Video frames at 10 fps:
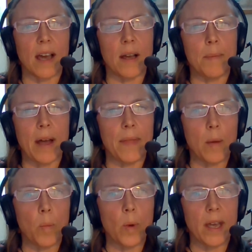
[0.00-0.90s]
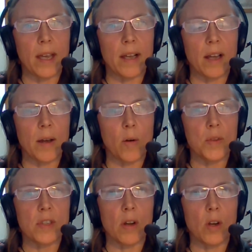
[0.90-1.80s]
And then we're
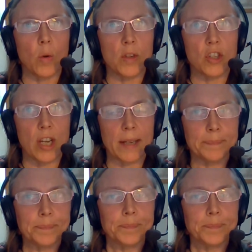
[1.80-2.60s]
also launching